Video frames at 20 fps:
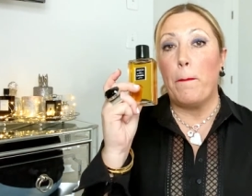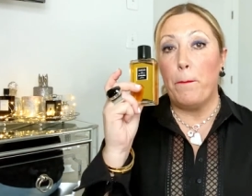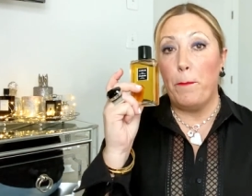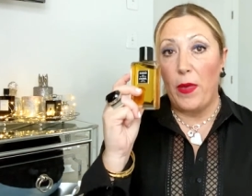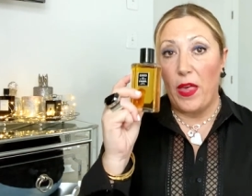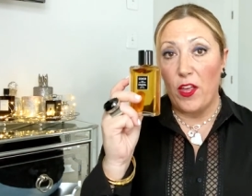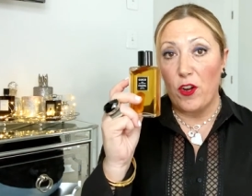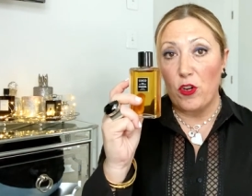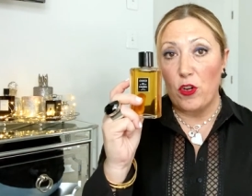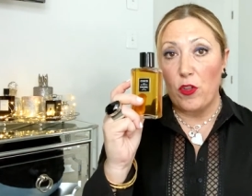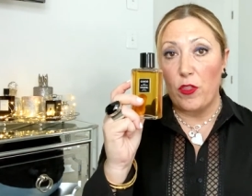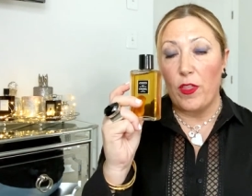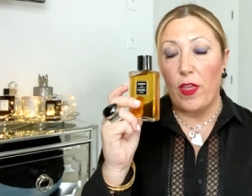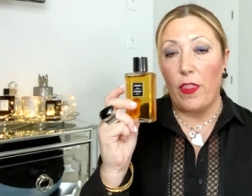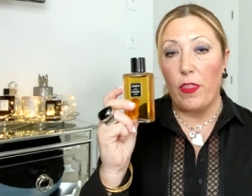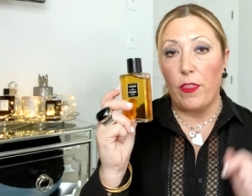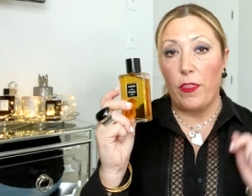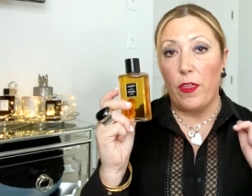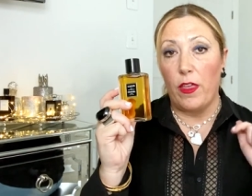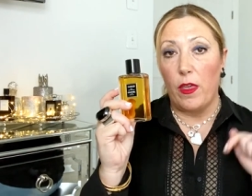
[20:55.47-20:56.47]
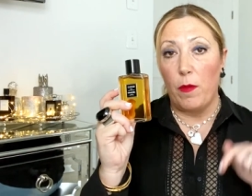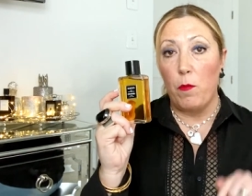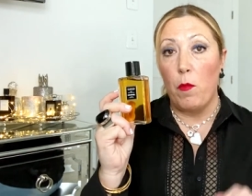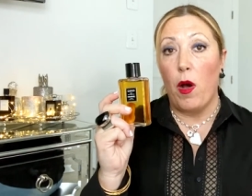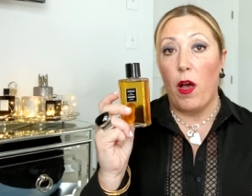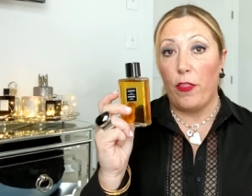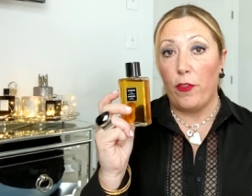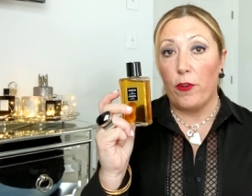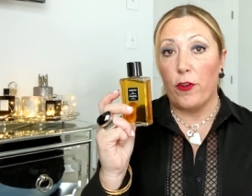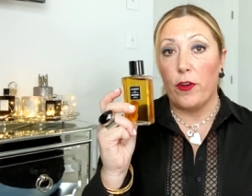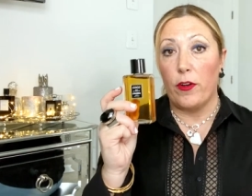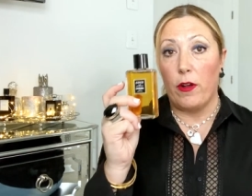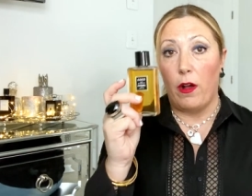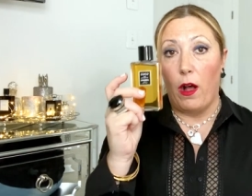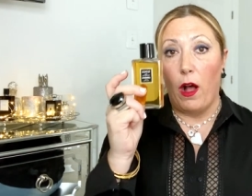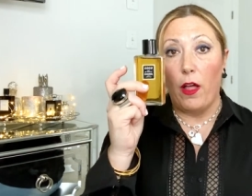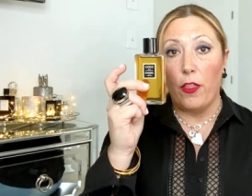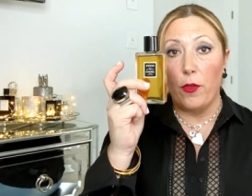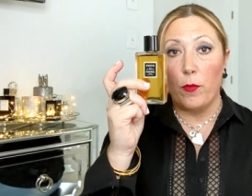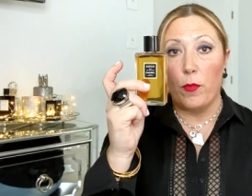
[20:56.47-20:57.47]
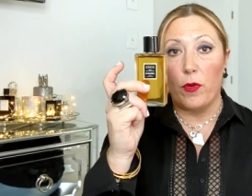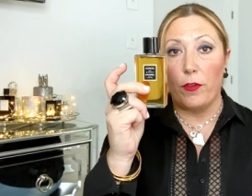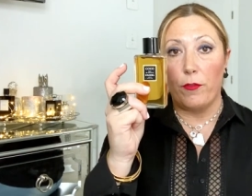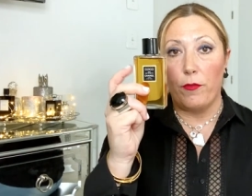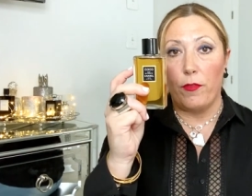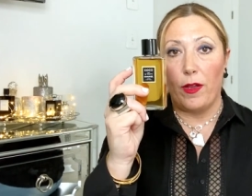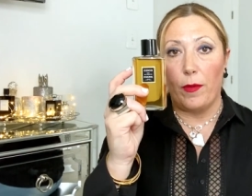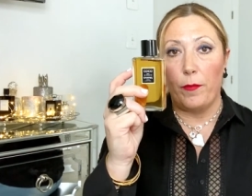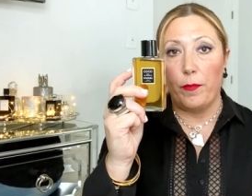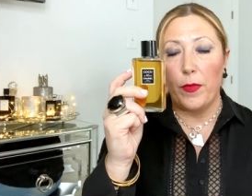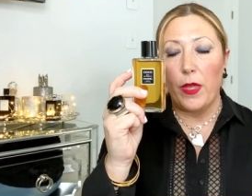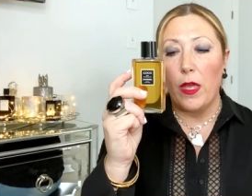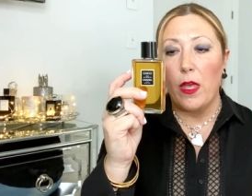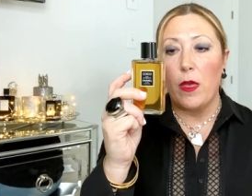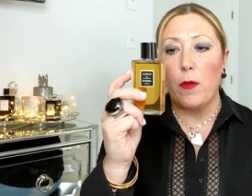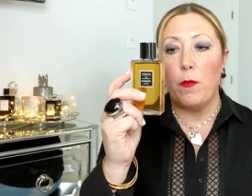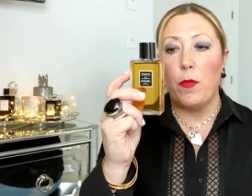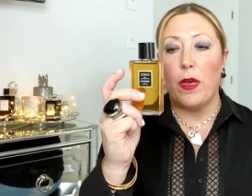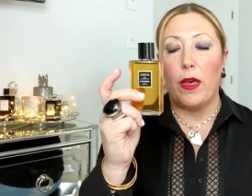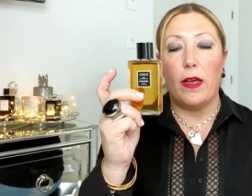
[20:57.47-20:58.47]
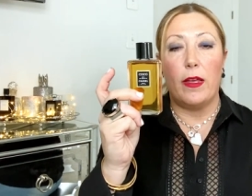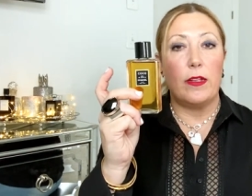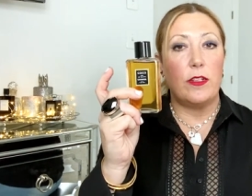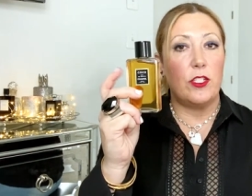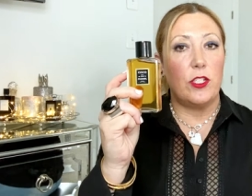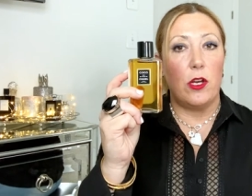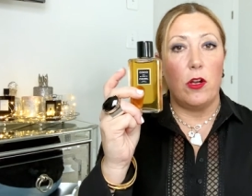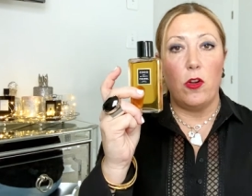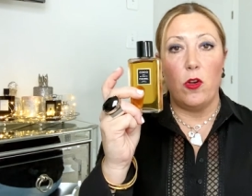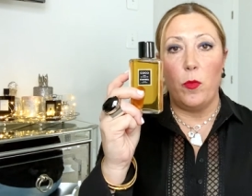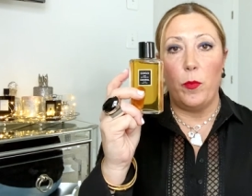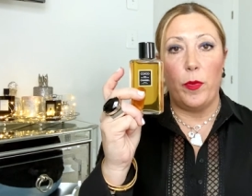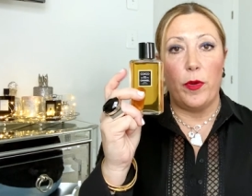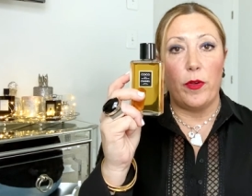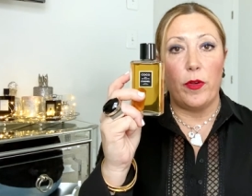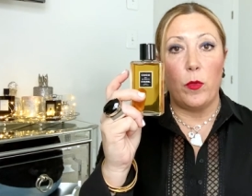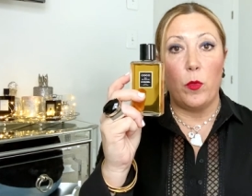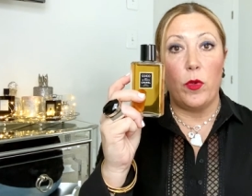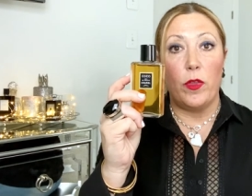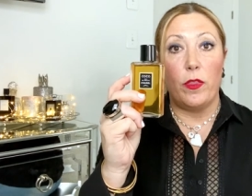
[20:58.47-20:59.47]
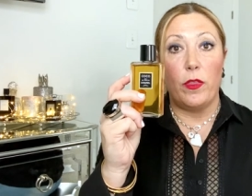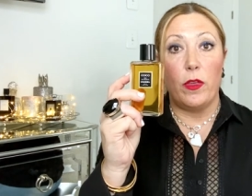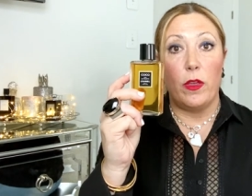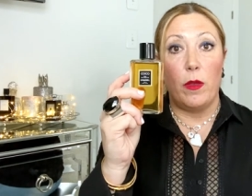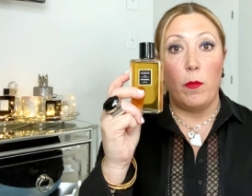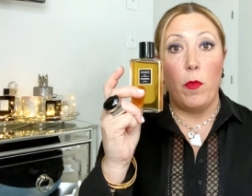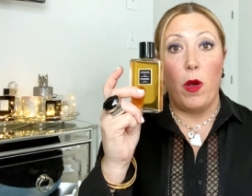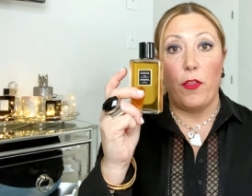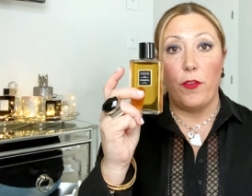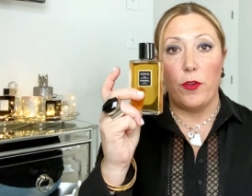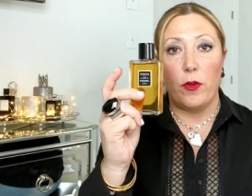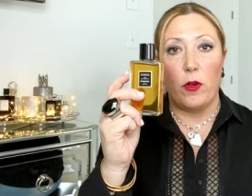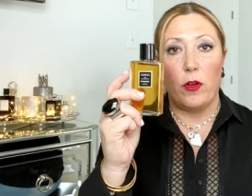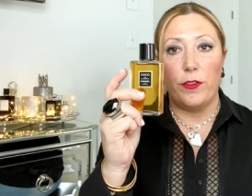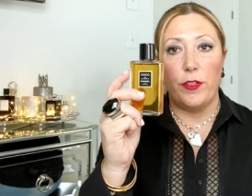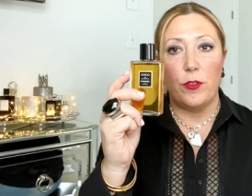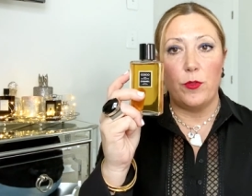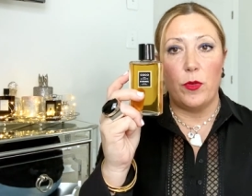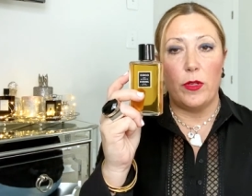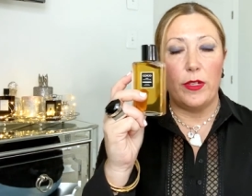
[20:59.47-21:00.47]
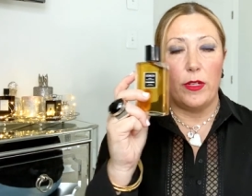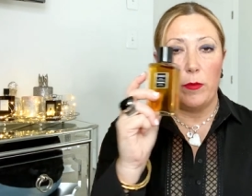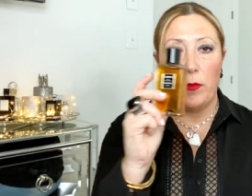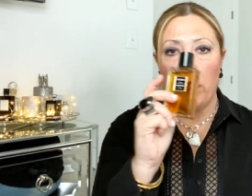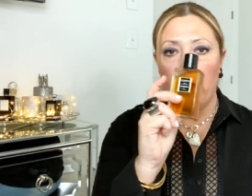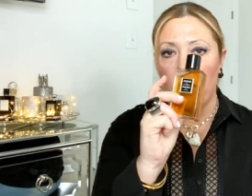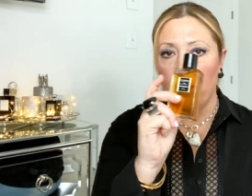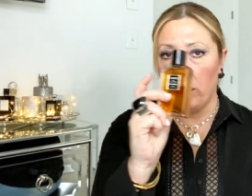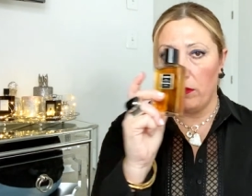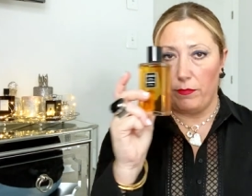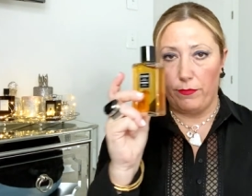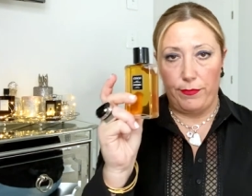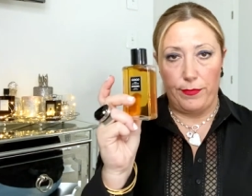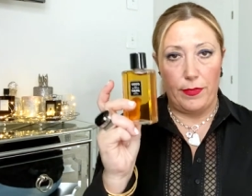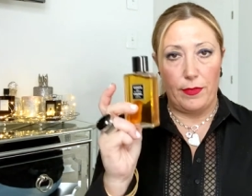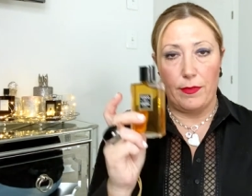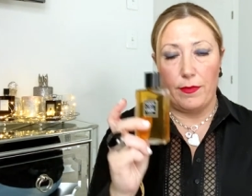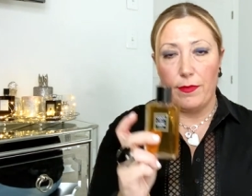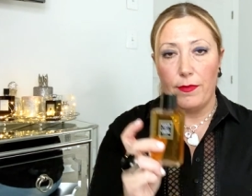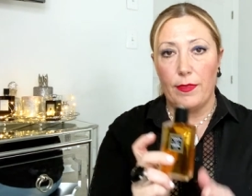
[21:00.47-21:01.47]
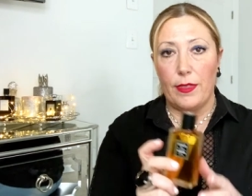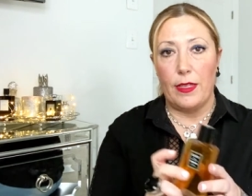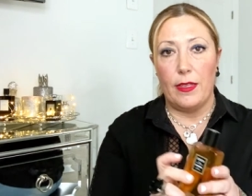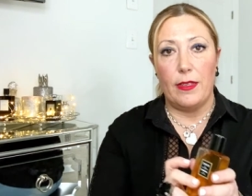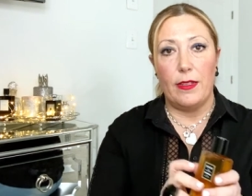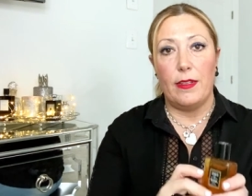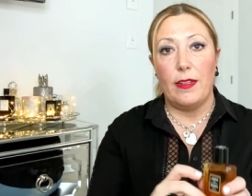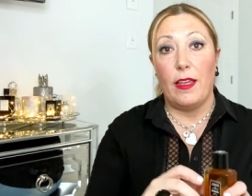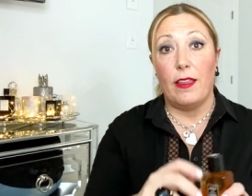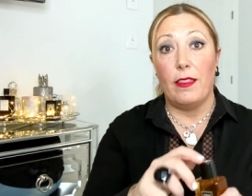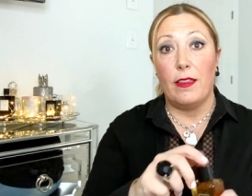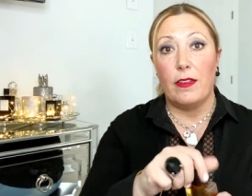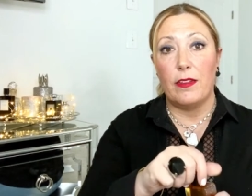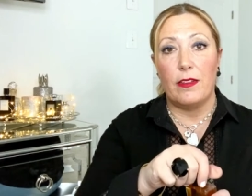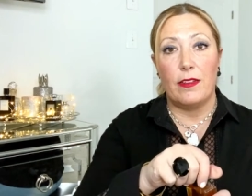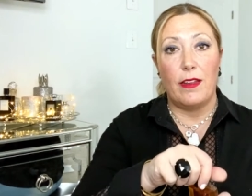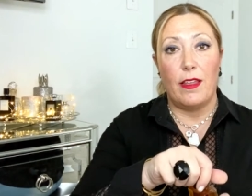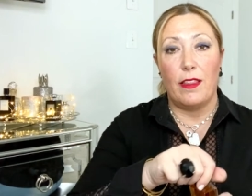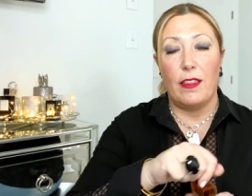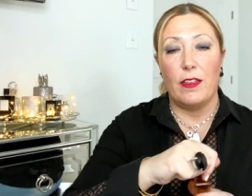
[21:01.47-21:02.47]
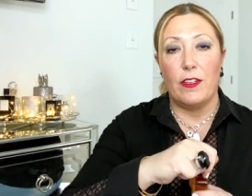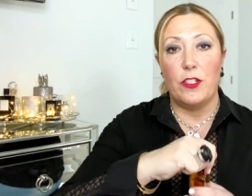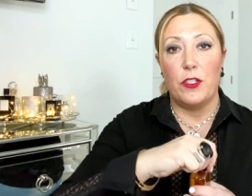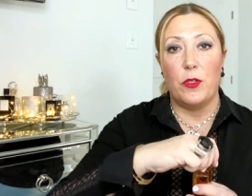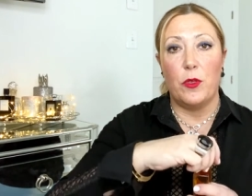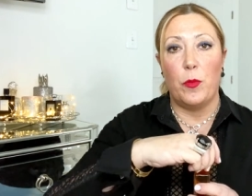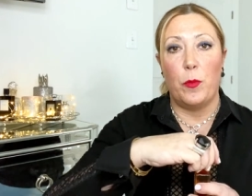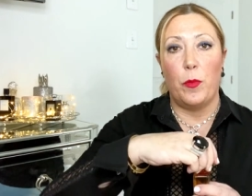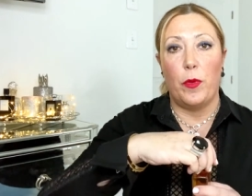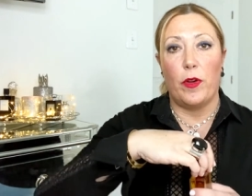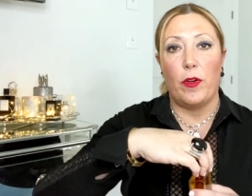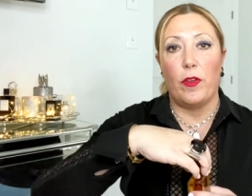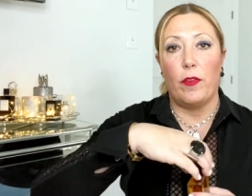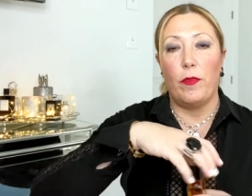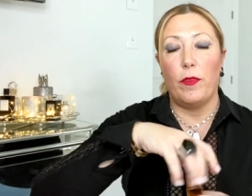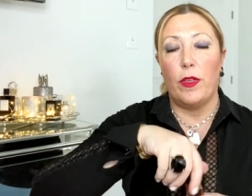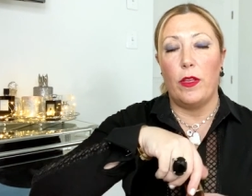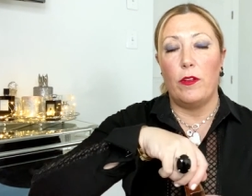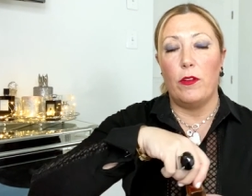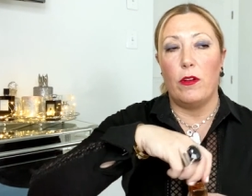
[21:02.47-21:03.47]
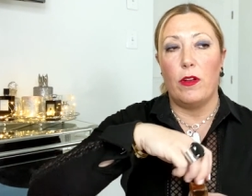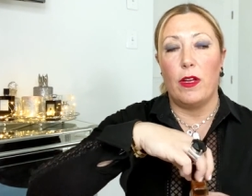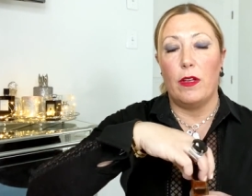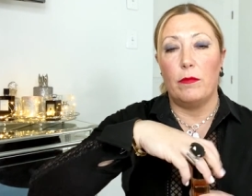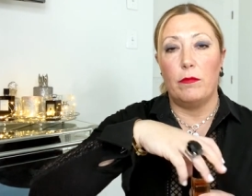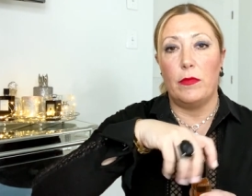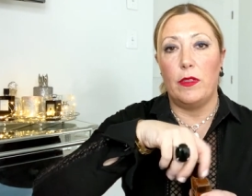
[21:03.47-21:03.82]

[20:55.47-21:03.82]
better than the modern eau de parfum. But don't compare it with the modern eau de toilette because nothing, nothing to compare. They don't come,